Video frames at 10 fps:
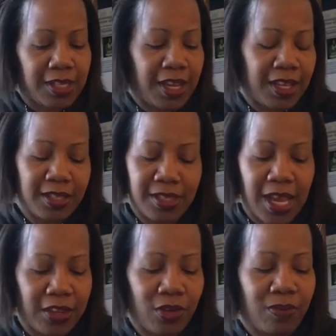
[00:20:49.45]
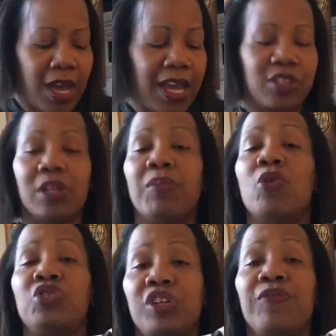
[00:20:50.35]
It's, I, I actually
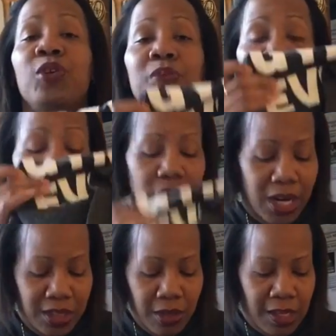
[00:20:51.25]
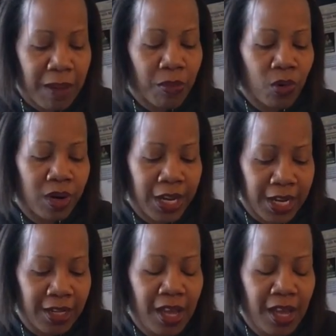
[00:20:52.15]
posted a few pictures that I took that morning.